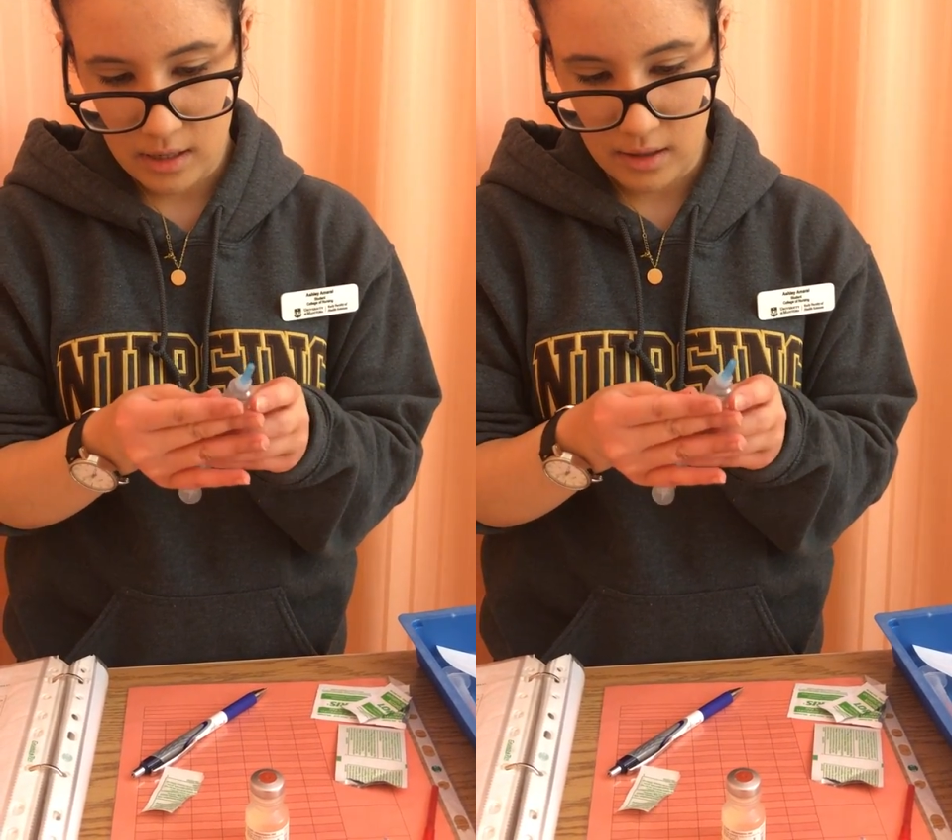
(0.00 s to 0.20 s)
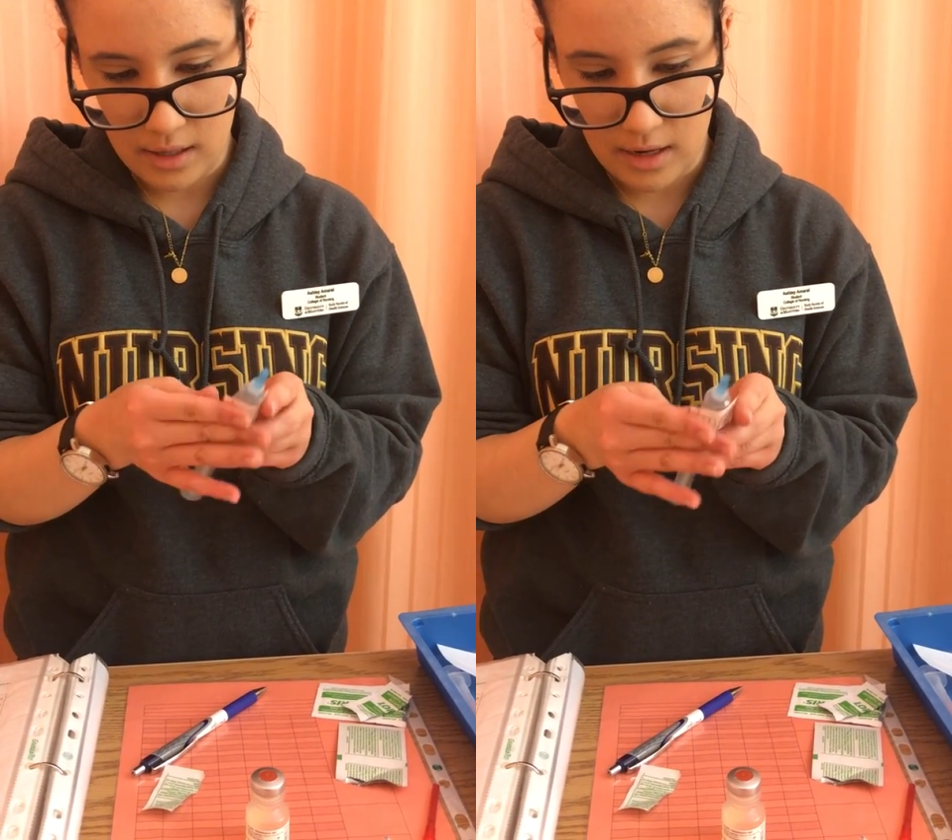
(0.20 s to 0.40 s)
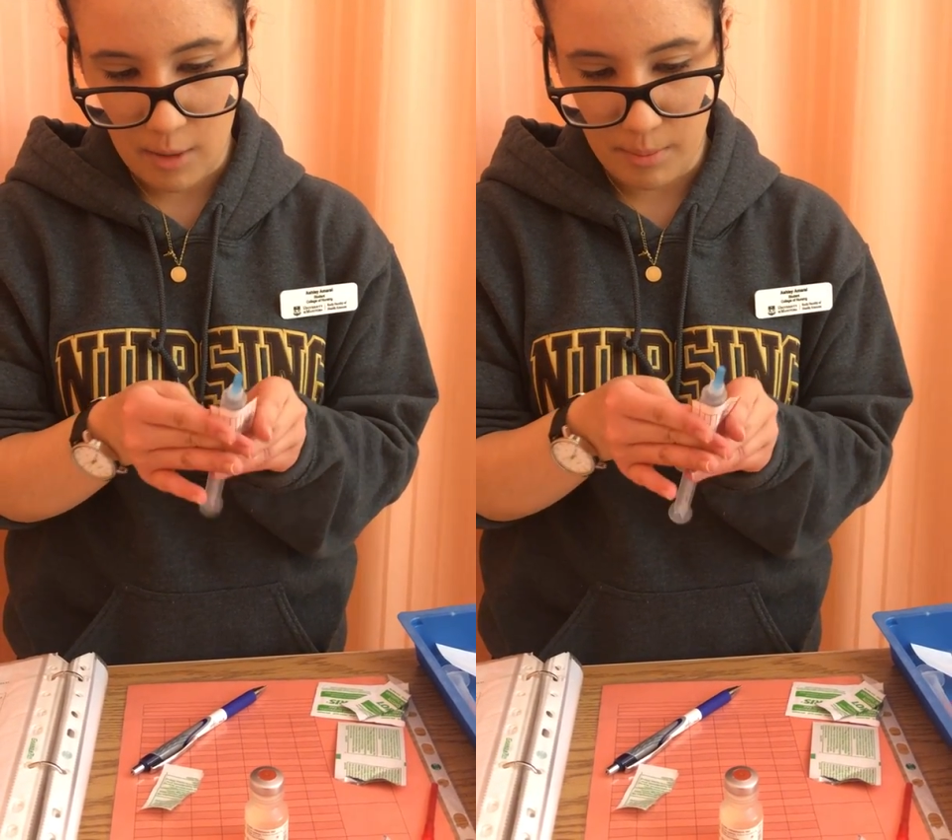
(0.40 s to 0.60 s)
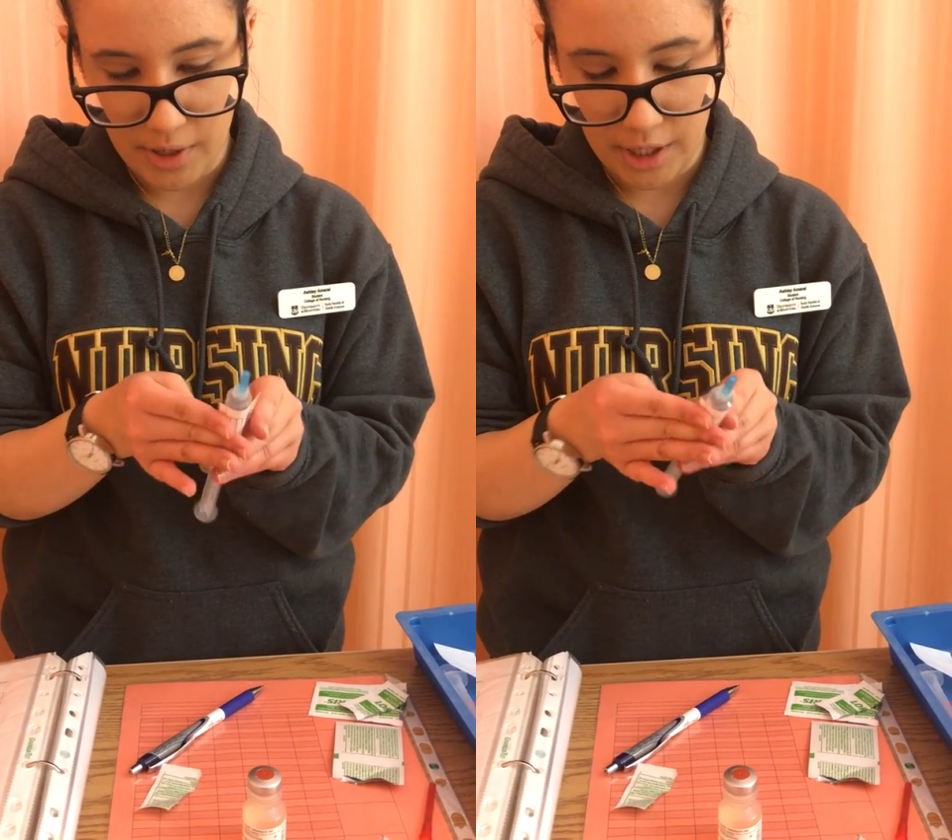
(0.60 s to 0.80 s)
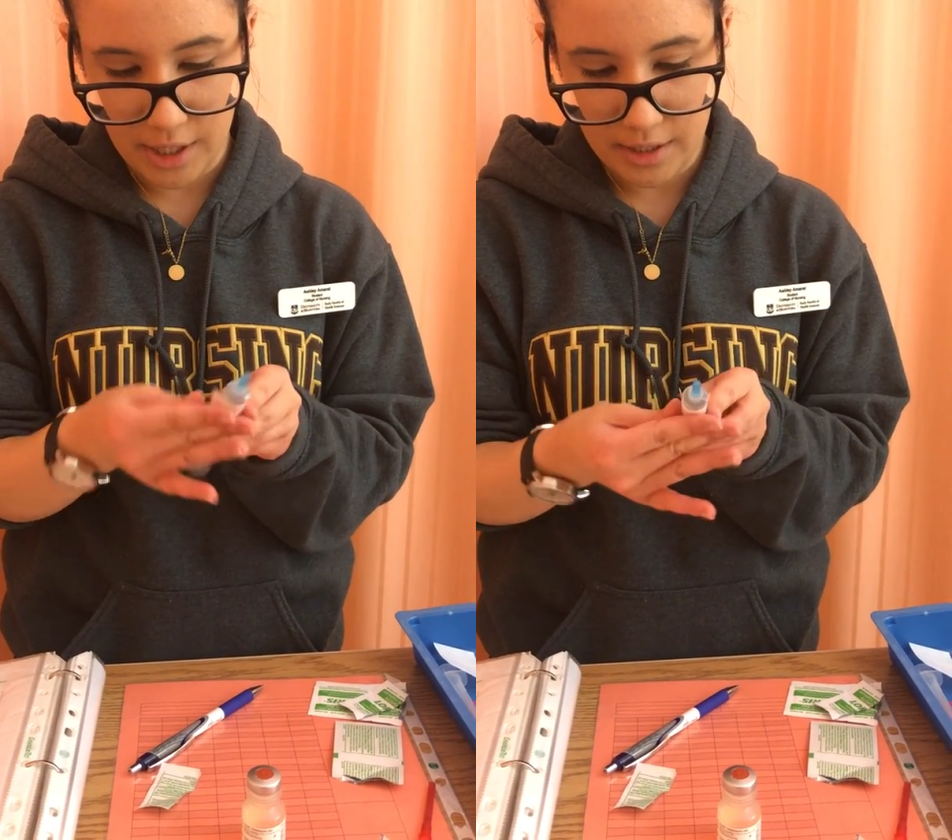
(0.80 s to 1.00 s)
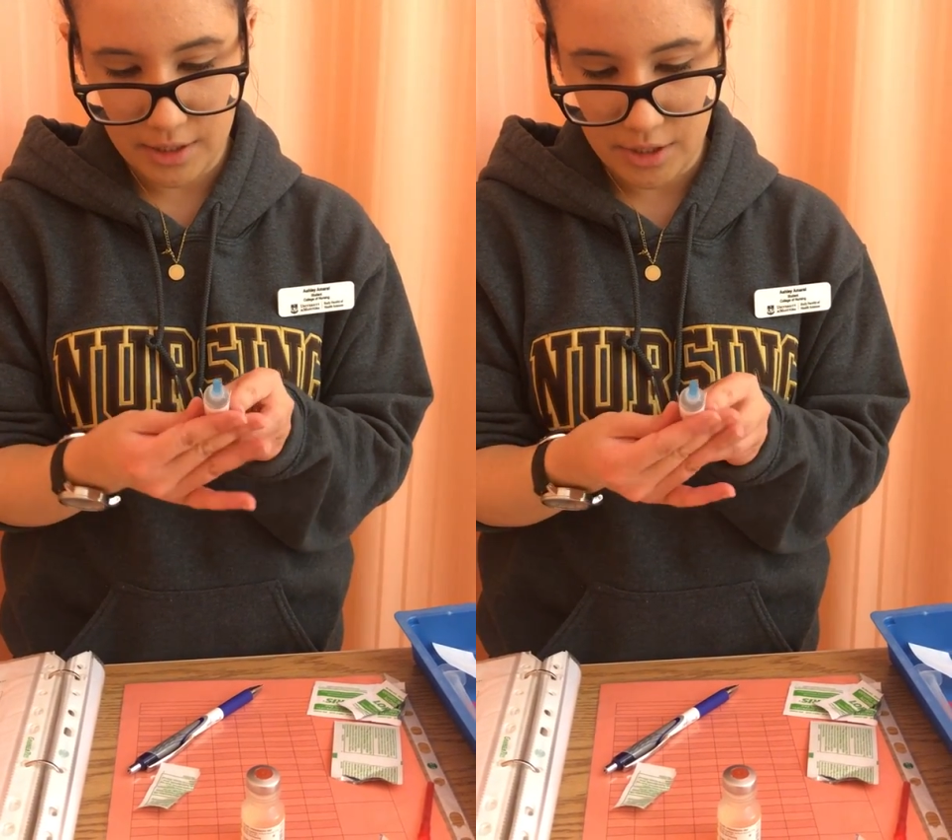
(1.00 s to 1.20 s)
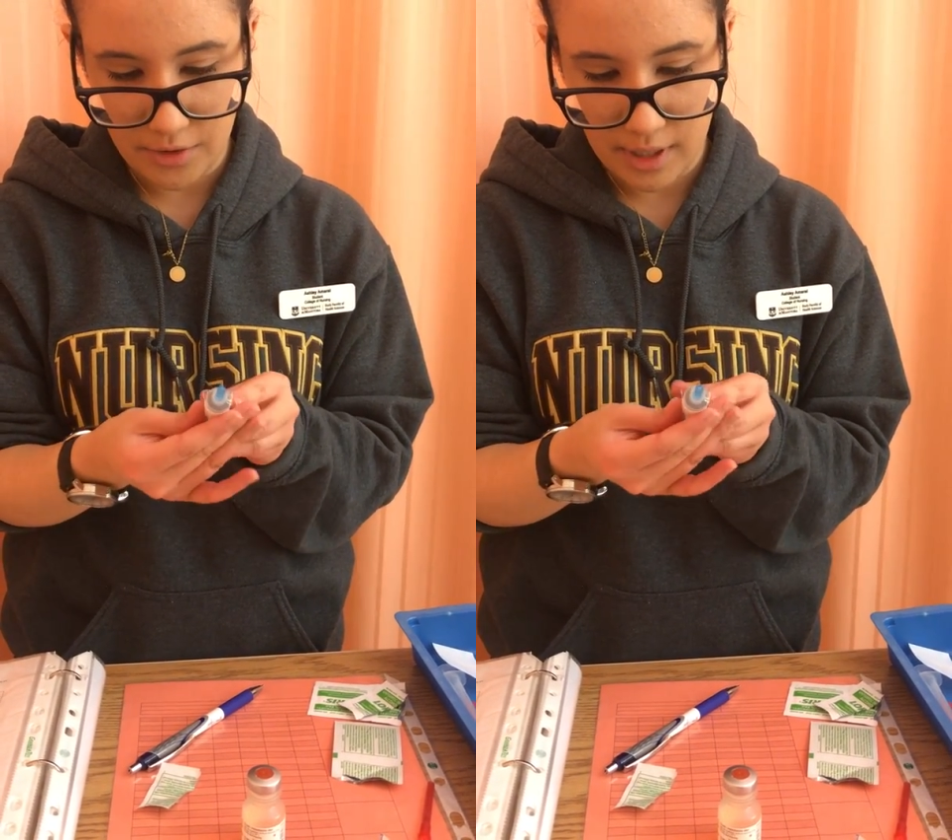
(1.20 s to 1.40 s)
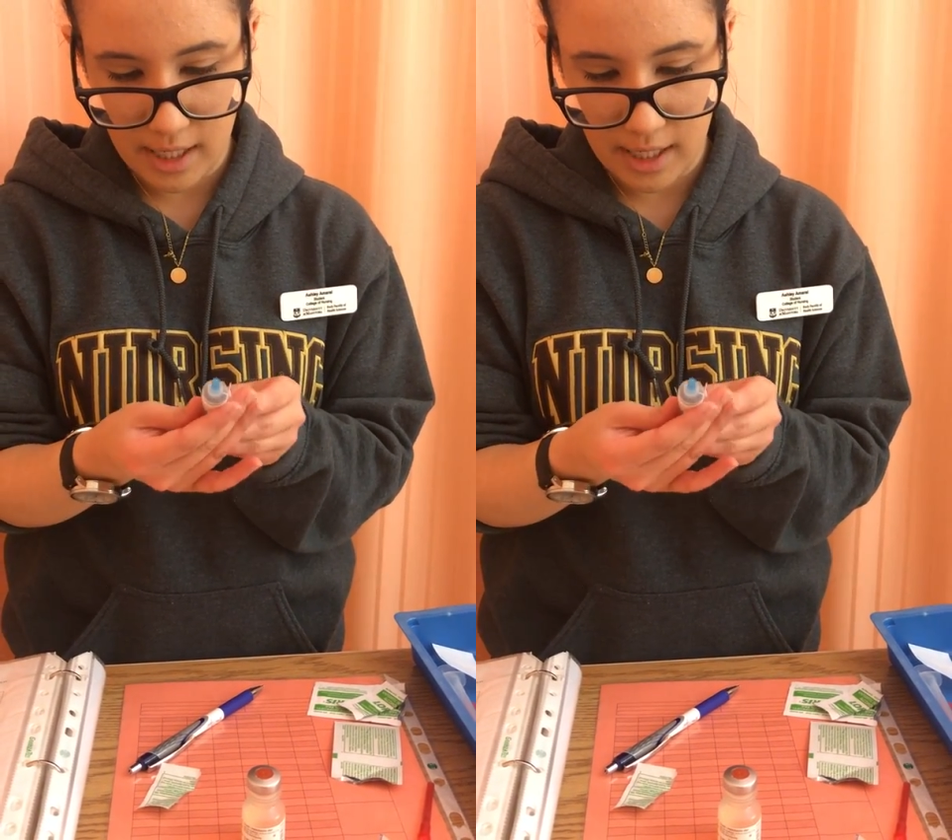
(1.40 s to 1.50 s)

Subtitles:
the numbers so you